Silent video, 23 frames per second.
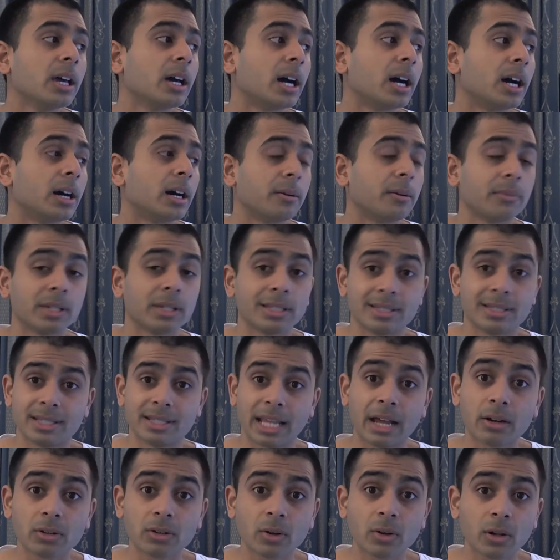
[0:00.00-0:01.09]
um, in
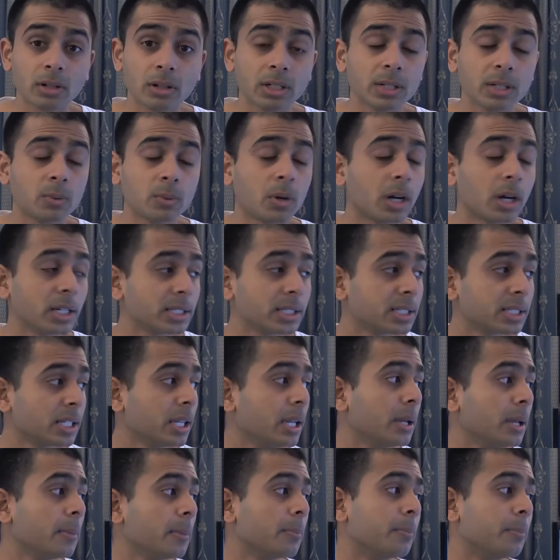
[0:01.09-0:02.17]
sound quality wise.
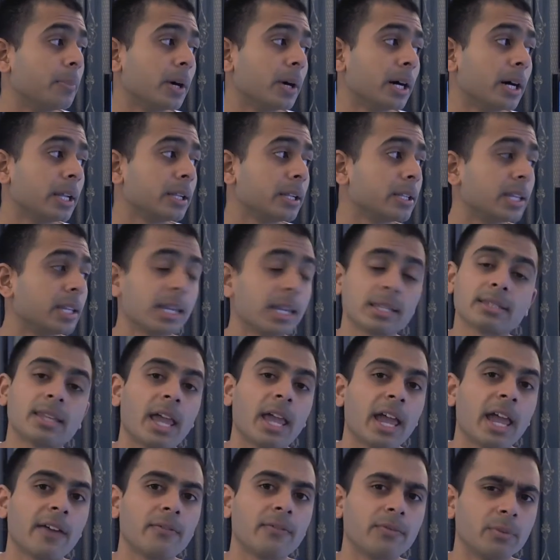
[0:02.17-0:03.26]
But yes,
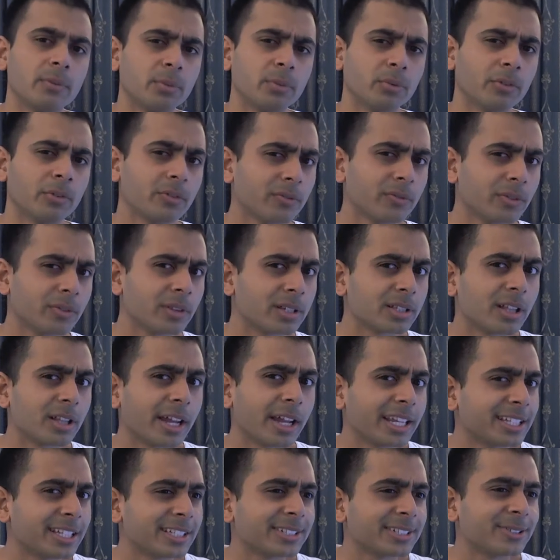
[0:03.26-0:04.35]
they have removed the
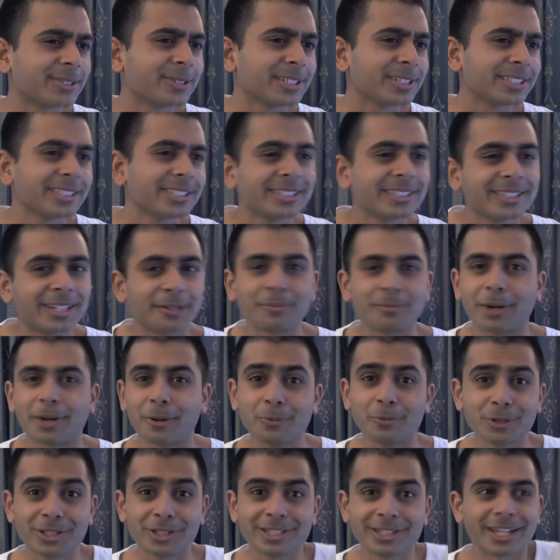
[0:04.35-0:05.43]
slight hissing noise. Um, I
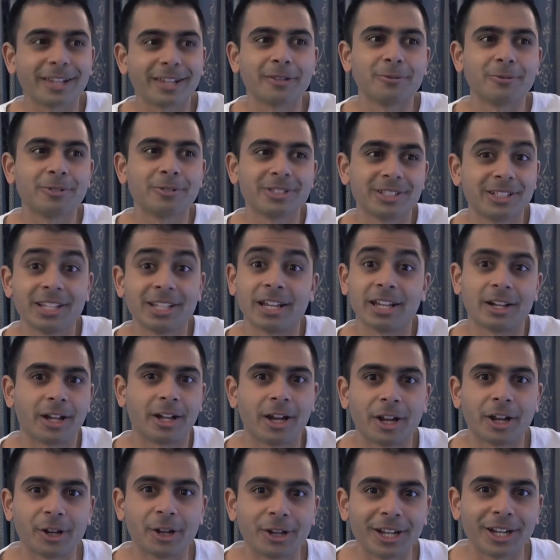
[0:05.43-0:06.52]
would say they would because
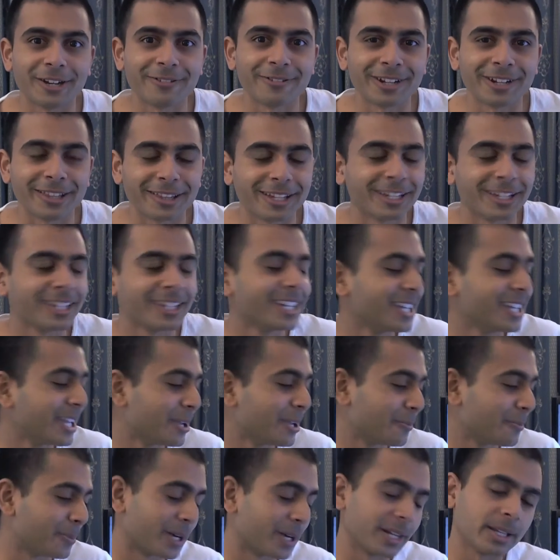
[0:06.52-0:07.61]
I don't hear anything.
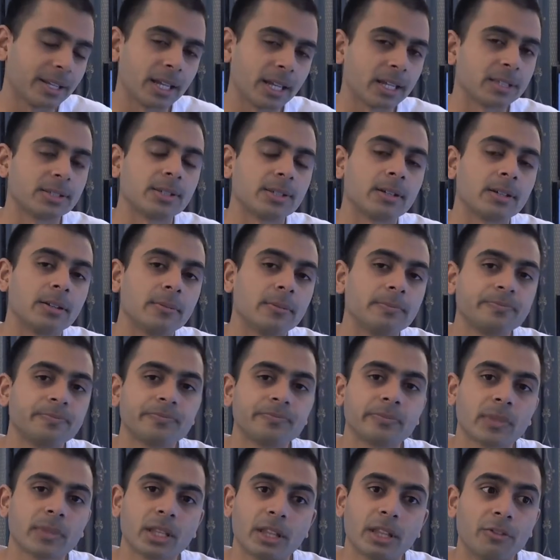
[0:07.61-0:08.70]
But yeah, so
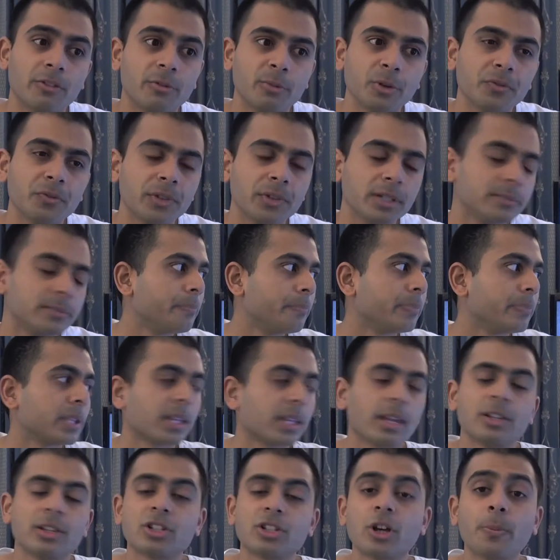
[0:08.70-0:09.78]
they removed it.
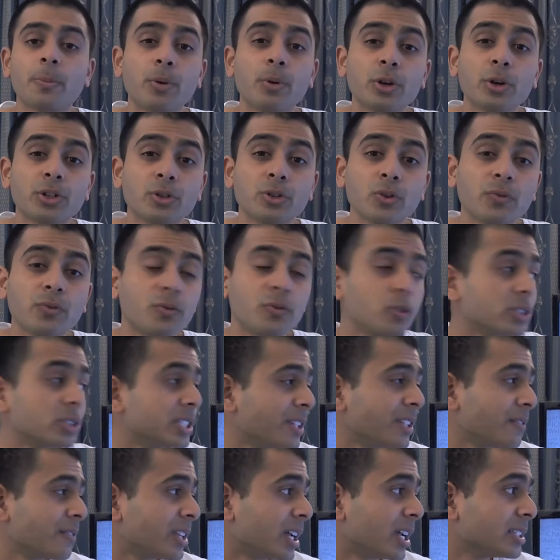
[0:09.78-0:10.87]
Okay,
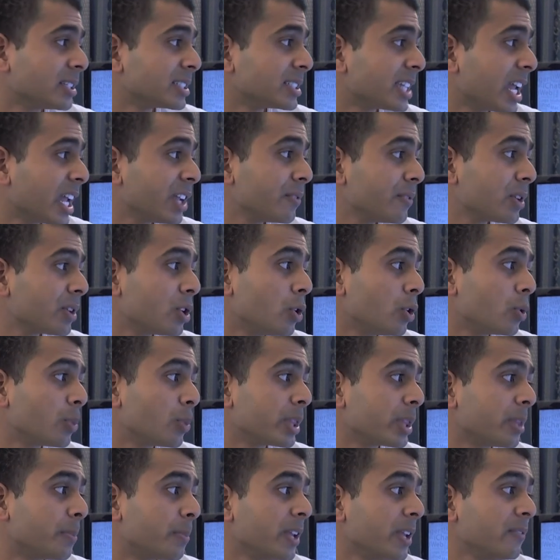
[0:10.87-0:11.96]
Shopboy247 asks, can you record with
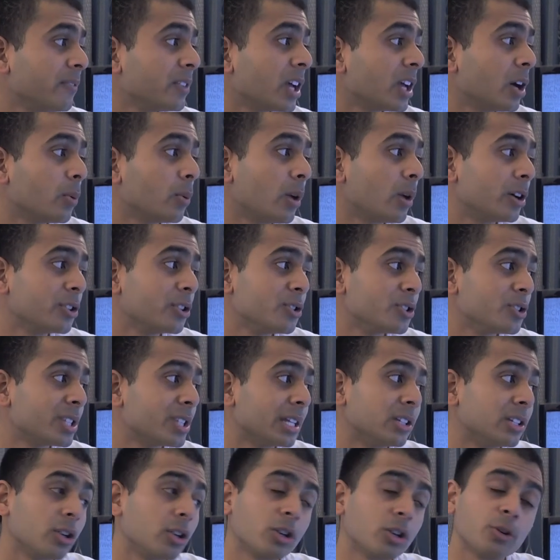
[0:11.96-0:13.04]
the PVR while using the
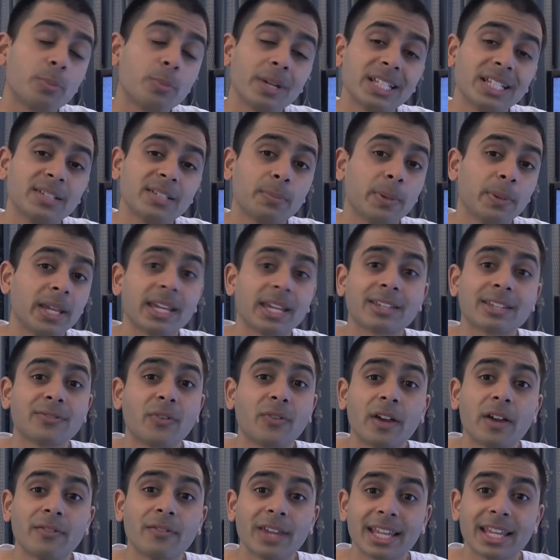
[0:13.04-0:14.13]
Turtle Beach
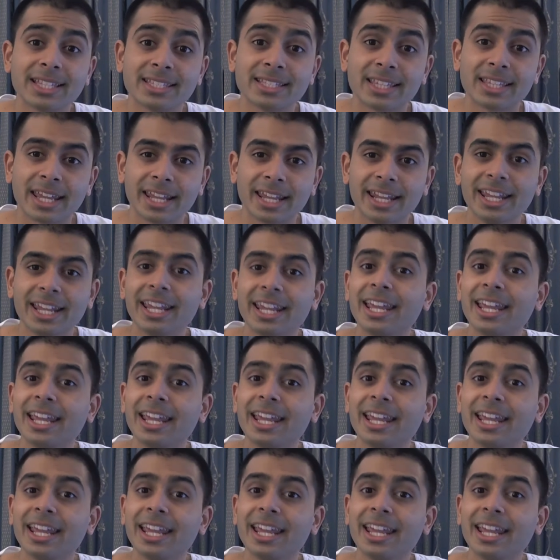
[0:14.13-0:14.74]
PX5 headset?